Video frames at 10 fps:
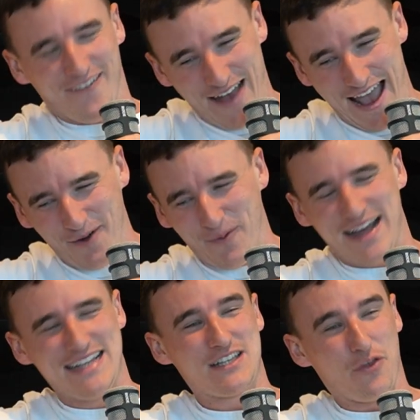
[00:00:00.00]

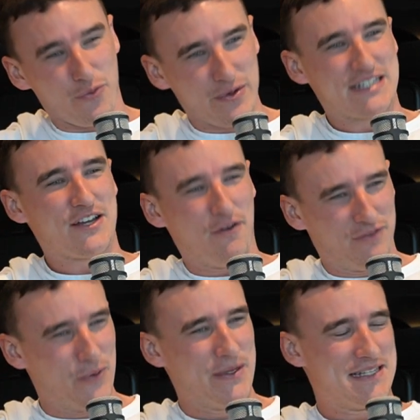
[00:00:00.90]
outweighs the risk of
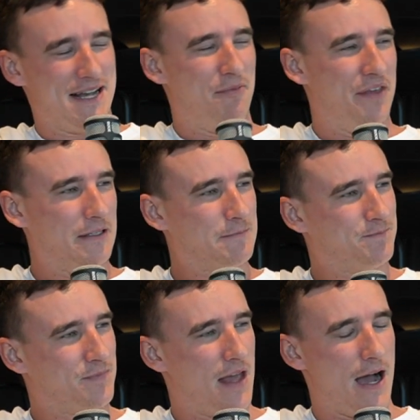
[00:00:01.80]
doing something.
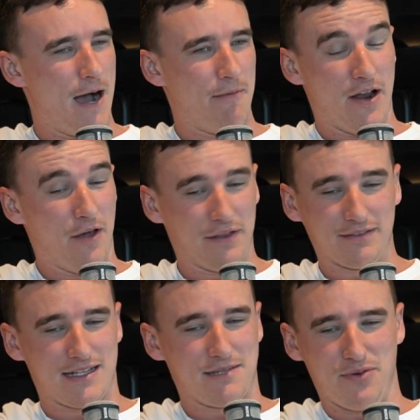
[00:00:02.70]
And I think
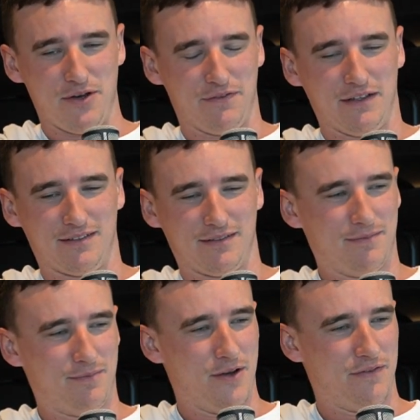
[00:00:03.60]
that's a perfect
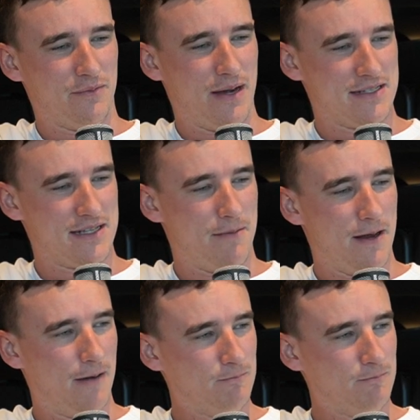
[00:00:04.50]
way to sum it up.